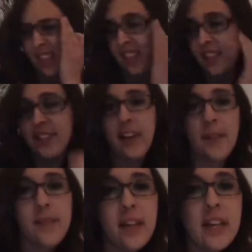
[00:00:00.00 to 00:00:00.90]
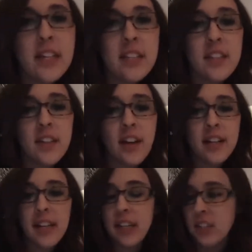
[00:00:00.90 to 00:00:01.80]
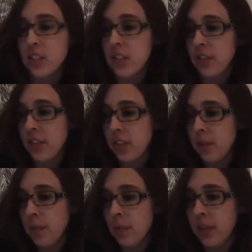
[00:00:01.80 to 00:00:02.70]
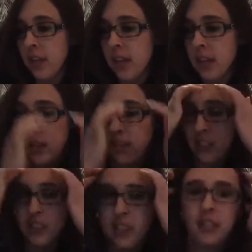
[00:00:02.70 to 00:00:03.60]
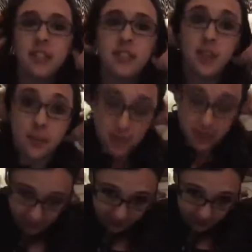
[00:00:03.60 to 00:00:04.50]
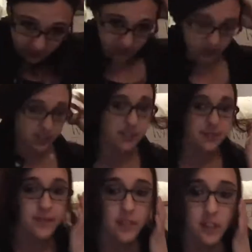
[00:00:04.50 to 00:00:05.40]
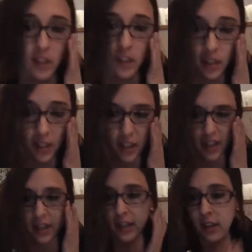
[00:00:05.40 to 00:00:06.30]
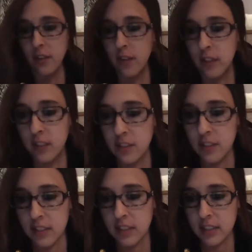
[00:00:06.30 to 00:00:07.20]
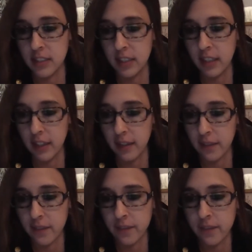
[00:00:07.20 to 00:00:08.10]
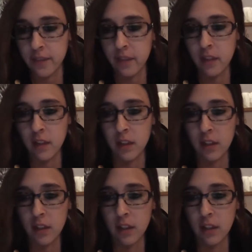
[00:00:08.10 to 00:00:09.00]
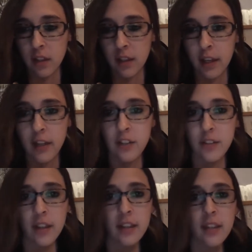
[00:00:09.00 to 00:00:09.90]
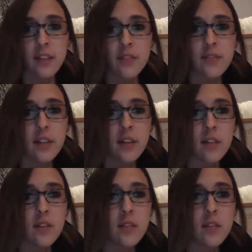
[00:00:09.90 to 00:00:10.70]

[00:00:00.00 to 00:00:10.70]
All right. So our next group, we are going to look at some characters. And I want you to see how you think they feel.